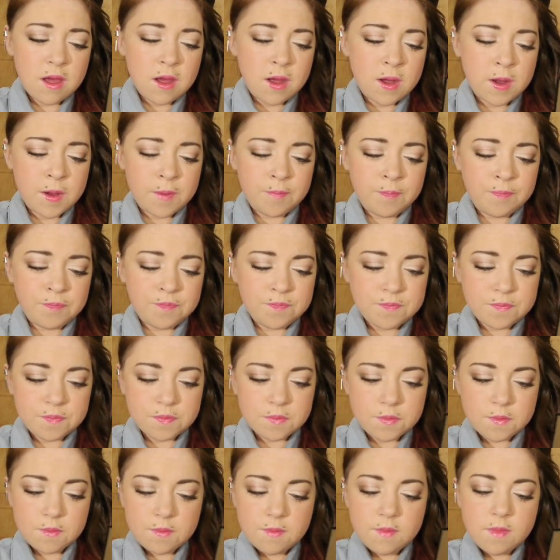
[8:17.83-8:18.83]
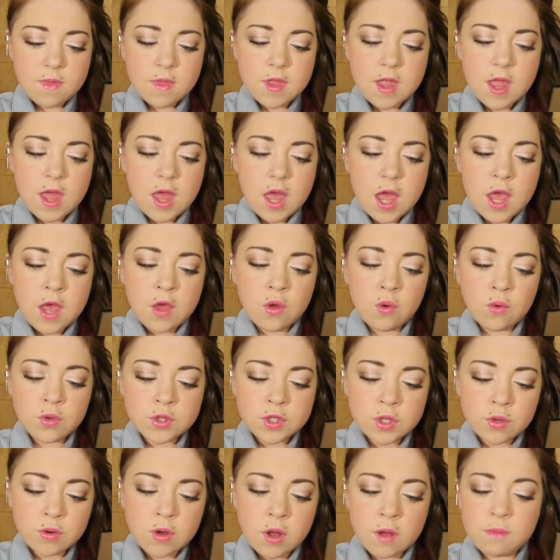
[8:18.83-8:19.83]
Um, it
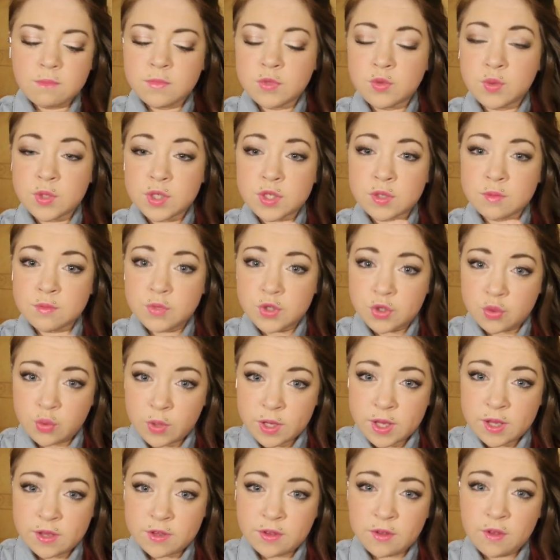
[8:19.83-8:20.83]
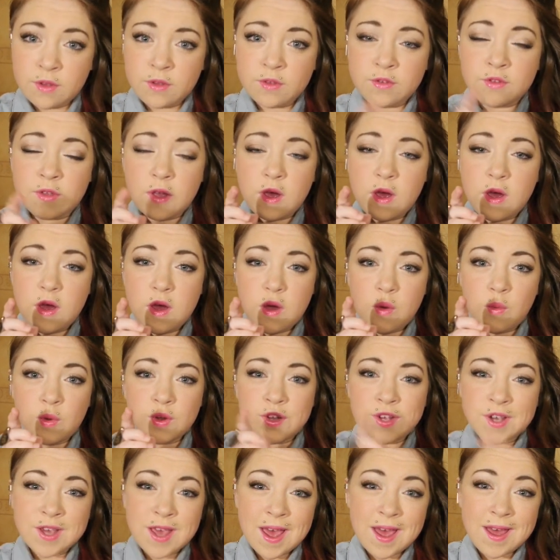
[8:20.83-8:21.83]
also comes with some tweezers,
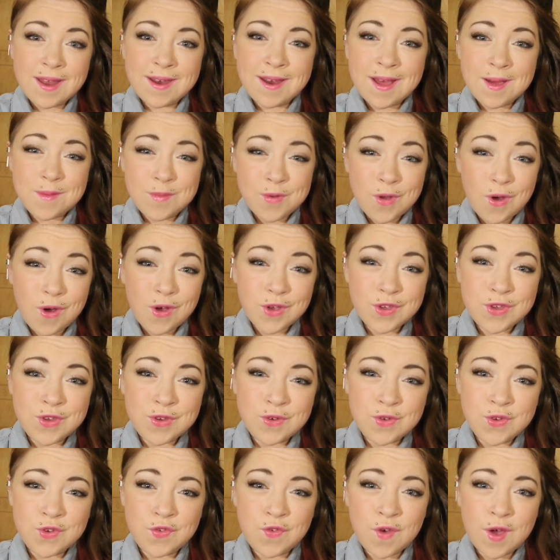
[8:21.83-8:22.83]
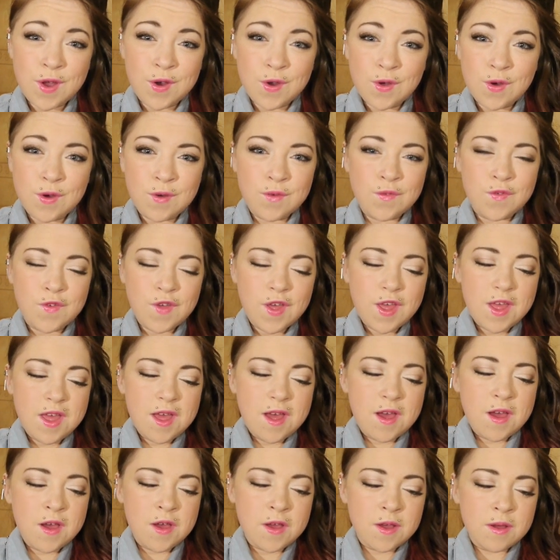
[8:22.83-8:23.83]
which again, I'm not a huge fan of.
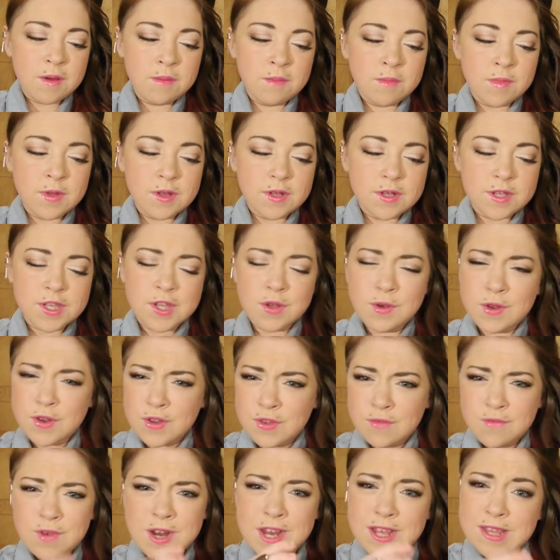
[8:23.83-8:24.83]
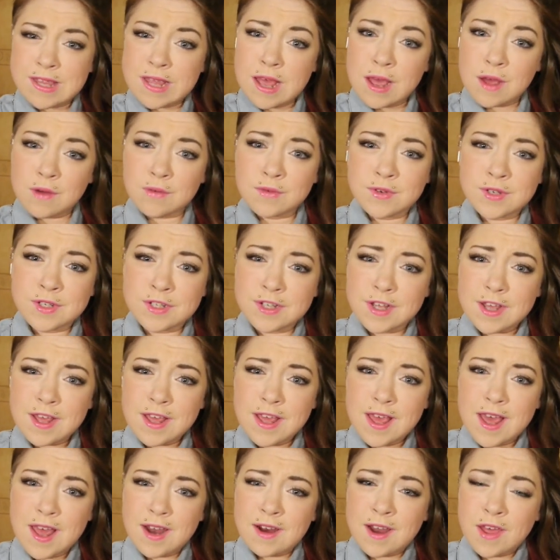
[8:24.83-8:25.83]
Um, so it doesn't really sound
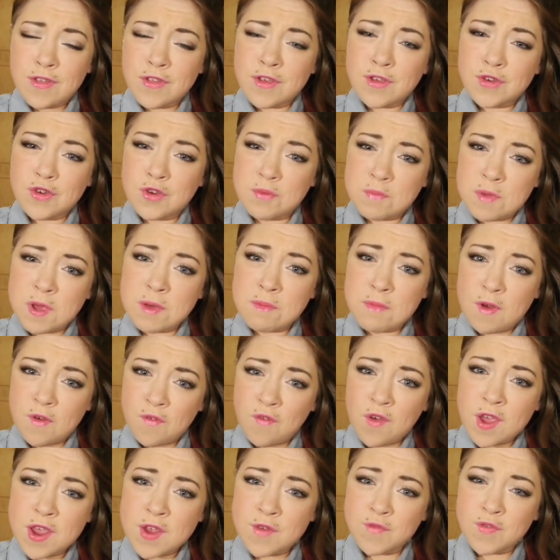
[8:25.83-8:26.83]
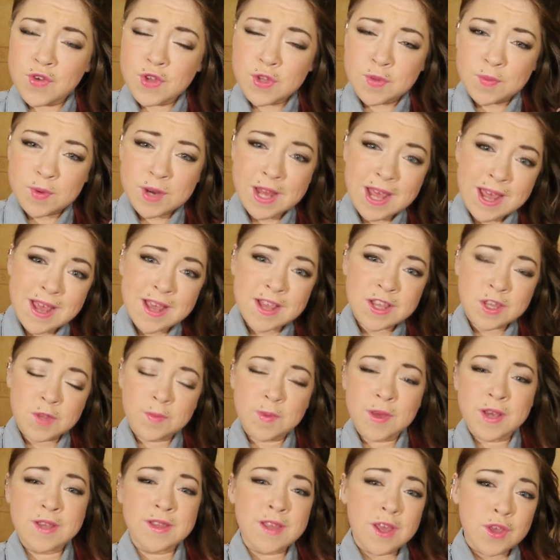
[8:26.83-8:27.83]
like this should be in my favourites, but it
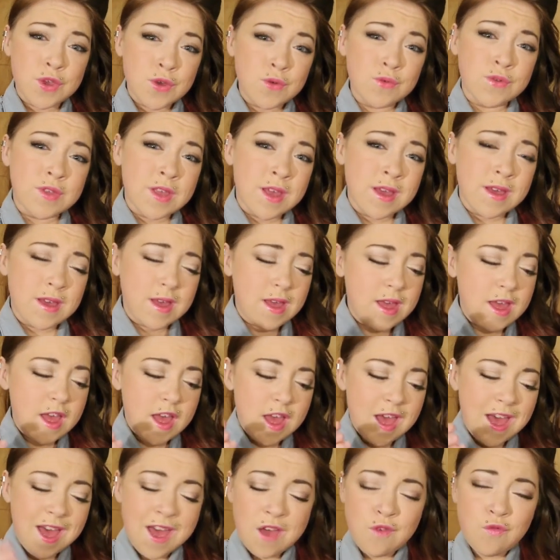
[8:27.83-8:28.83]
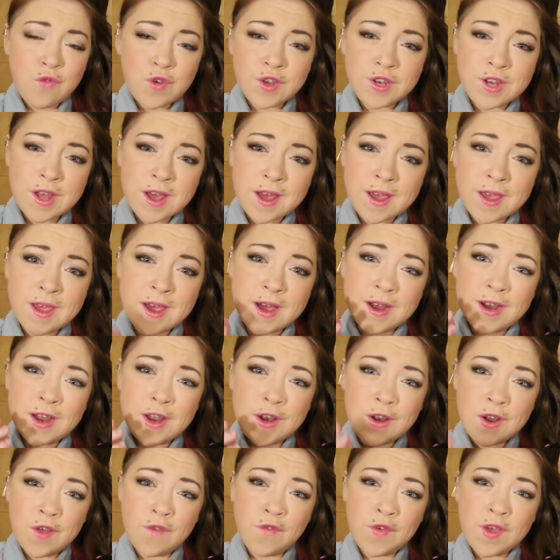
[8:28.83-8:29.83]
is because I use it every day and
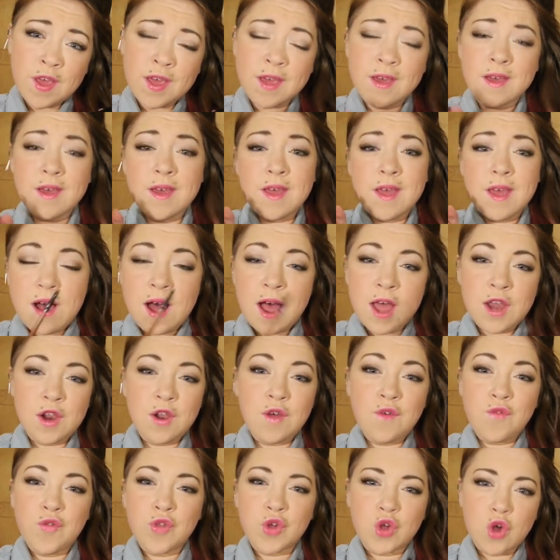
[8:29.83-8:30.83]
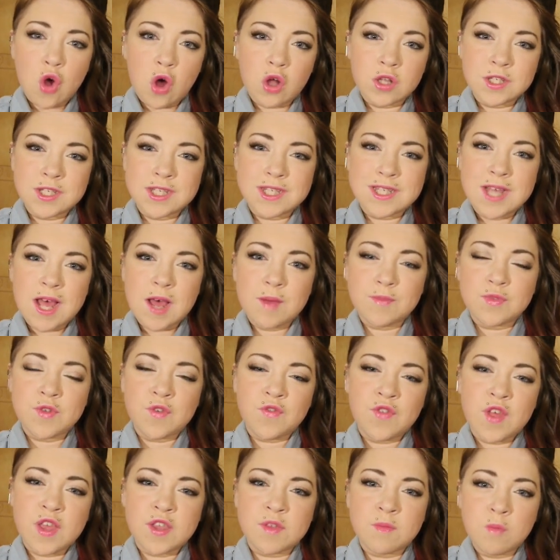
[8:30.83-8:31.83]
I love it. I love the
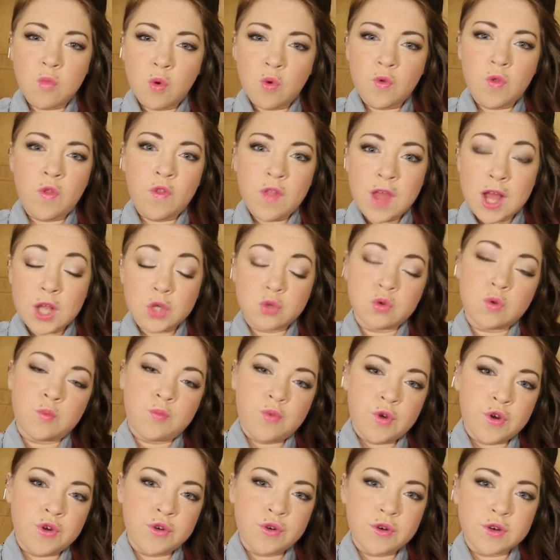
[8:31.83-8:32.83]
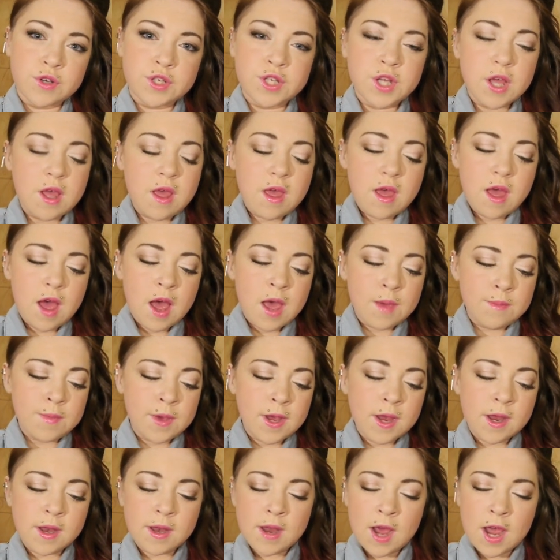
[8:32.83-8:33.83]
concept of this more than the actual product. I
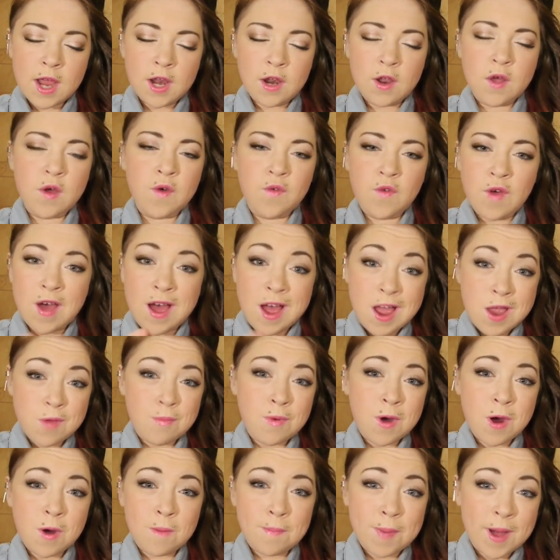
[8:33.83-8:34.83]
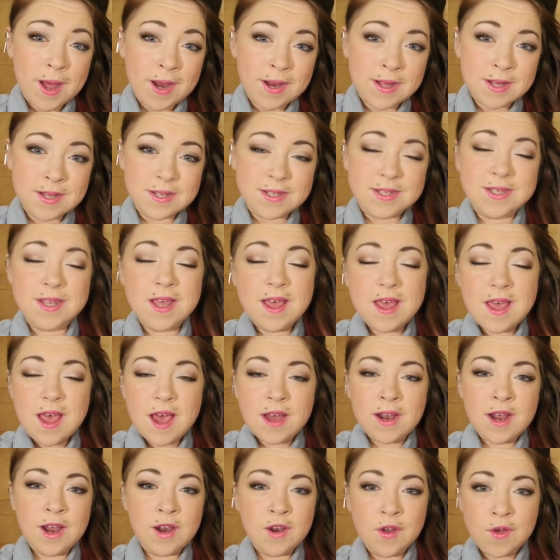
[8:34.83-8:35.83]
mean, I love eyebrow palettes
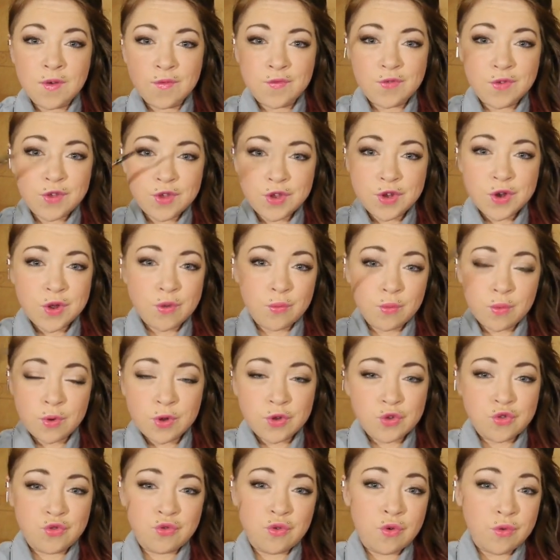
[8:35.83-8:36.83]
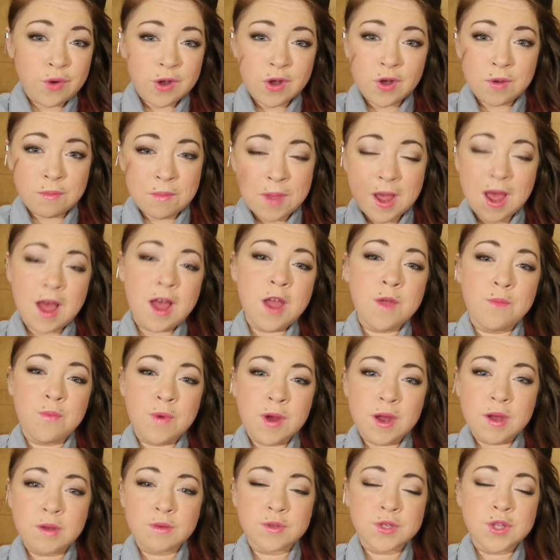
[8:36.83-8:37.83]
and I love, you know, drawing on my
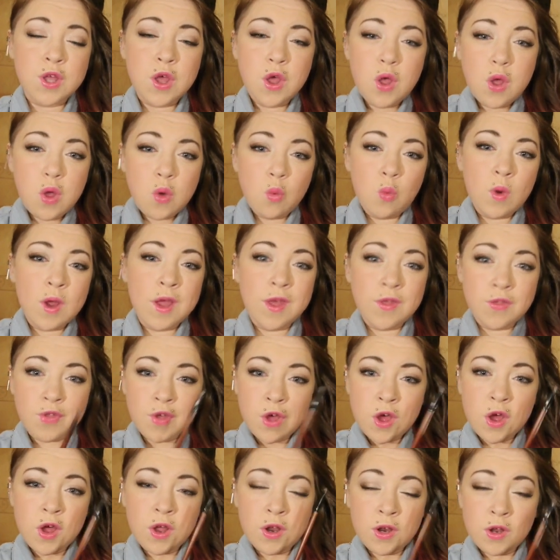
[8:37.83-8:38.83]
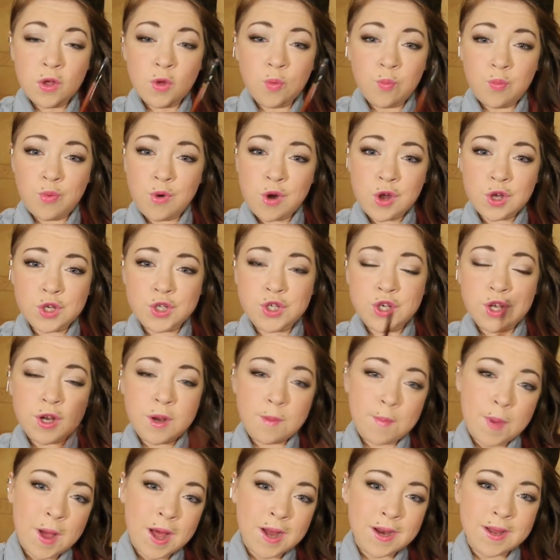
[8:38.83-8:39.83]
eyebrows with a little brush
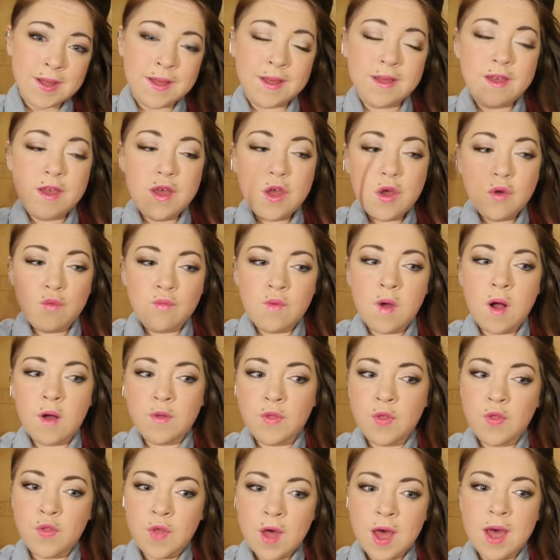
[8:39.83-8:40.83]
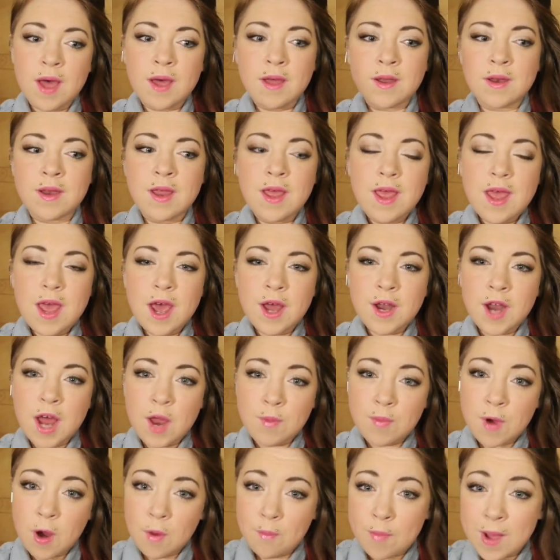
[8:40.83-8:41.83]
and a palette rather than an
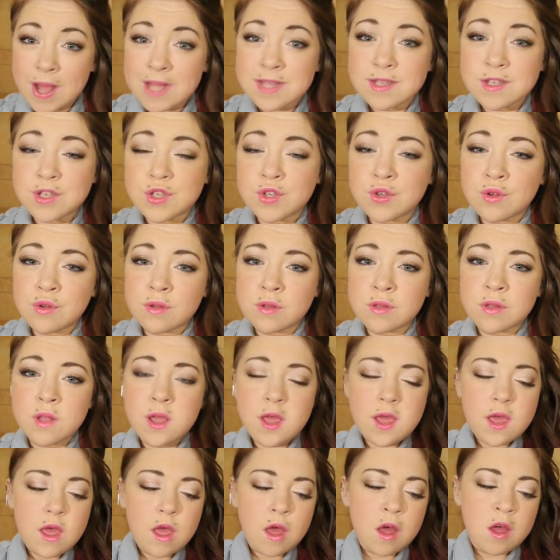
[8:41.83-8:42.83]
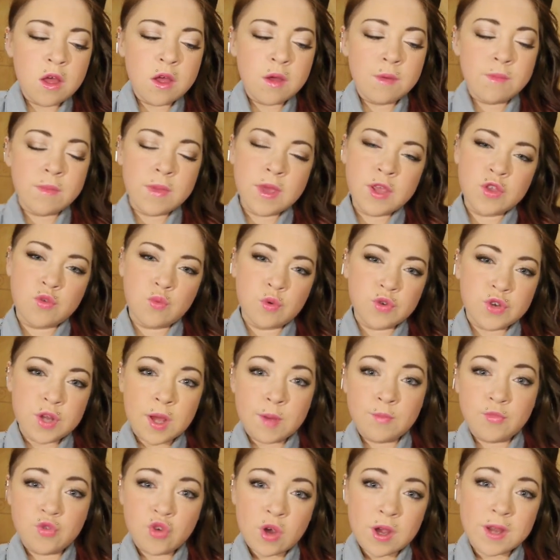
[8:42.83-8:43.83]
eyebrow pencil um, is what
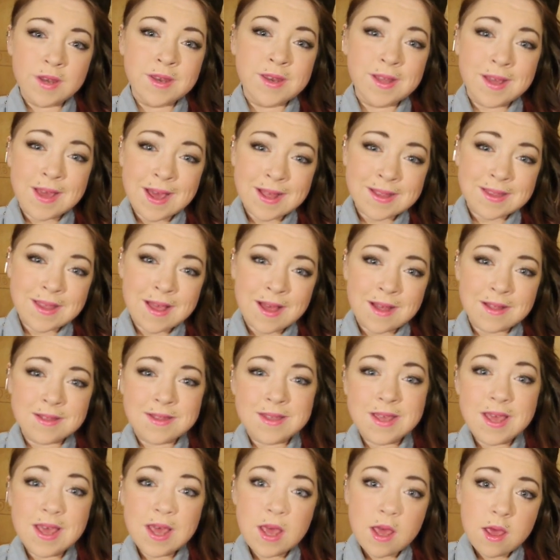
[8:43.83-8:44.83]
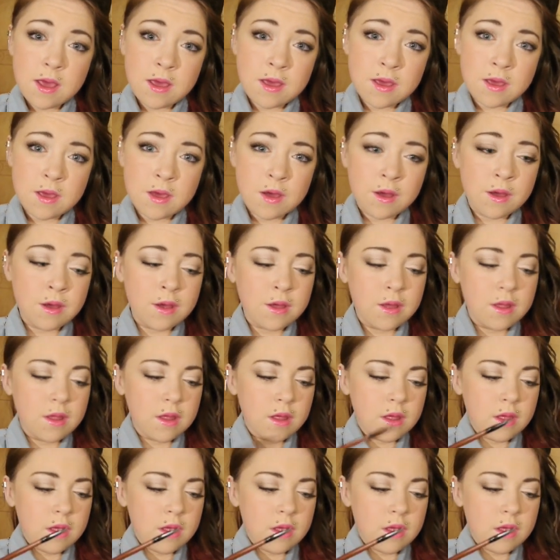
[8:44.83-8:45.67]
I'm trying to get at here.